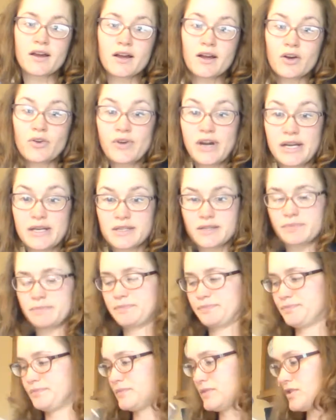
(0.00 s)
All right,
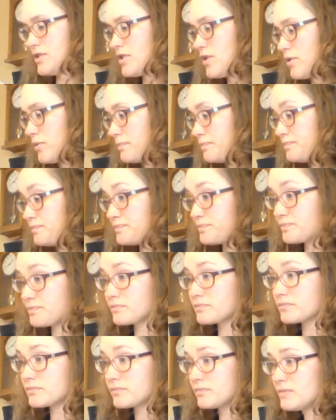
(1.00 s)
so
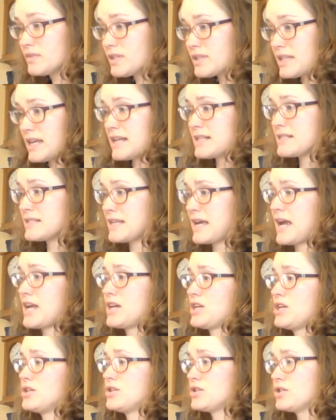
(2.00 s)
that's that.
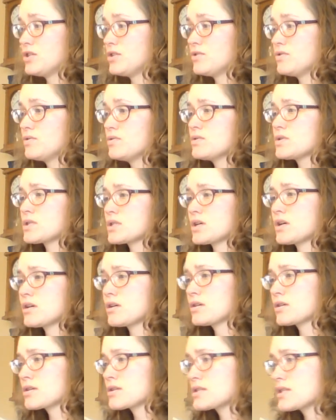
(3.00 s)
2
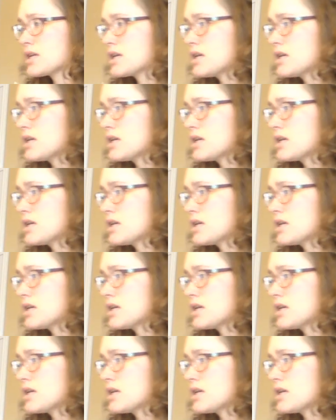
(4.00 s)
songs,